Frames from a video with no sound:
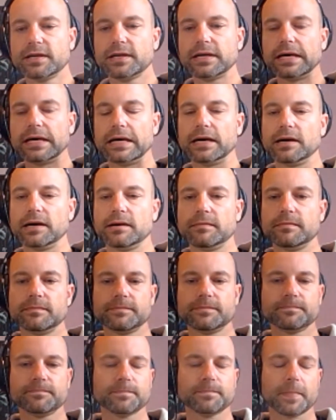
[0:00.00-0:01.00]
um,
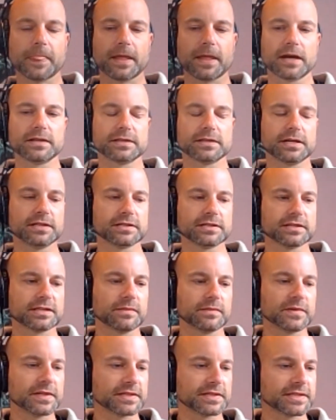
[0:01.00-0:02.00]
into
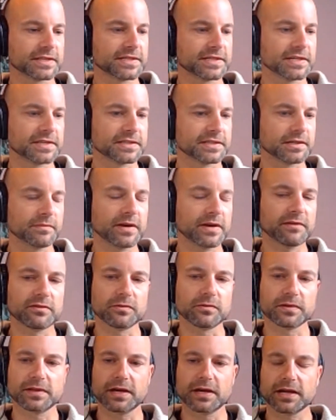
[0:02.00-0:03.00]
some of the successes I'm having
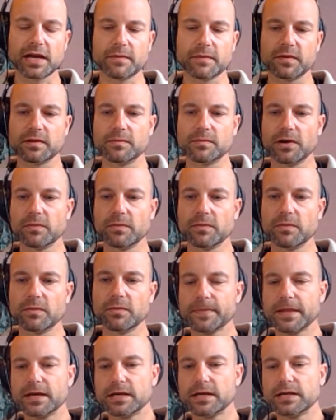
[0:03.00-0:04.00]
with that game at the moment.
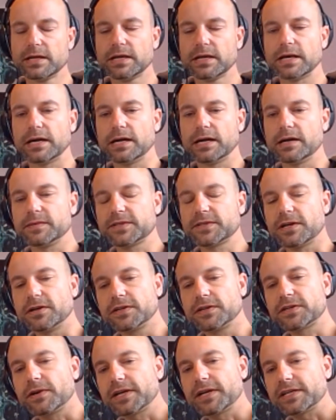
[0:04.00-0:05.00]
So
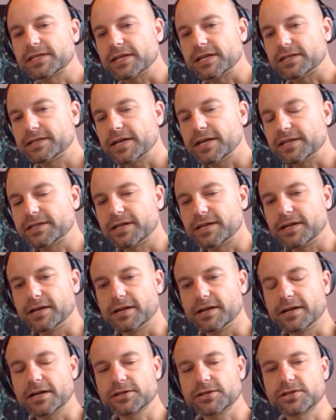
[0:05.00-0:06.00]
I guess that's it in a
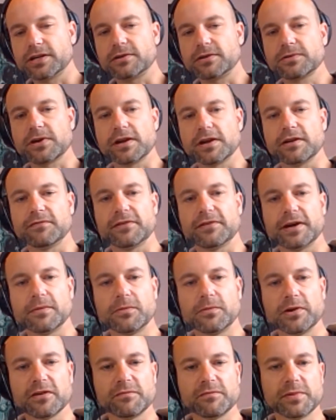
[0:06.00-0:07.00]
nutshell, kind of
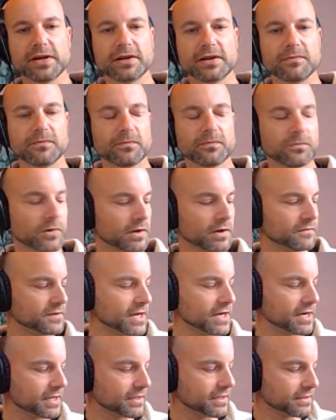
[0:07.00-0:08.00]
where I've been and what I've
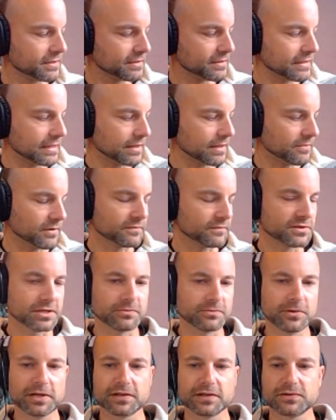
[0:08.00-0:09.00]
done, and
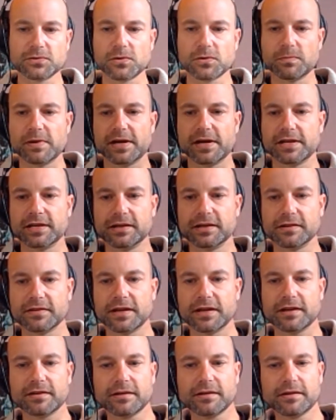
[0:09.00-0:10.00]
obviously we can talk about any of
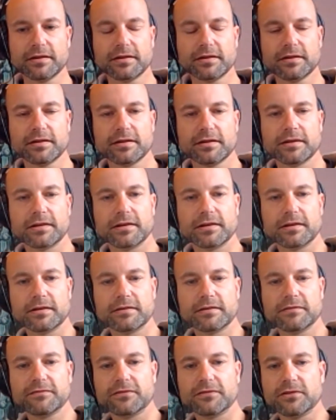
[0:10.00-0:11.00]
that
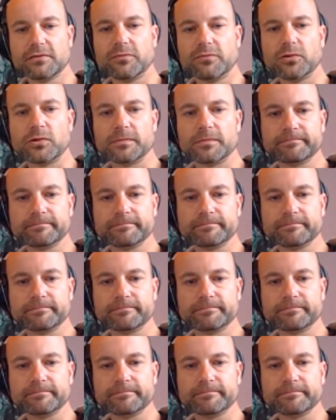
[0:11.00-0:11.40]
furthermore.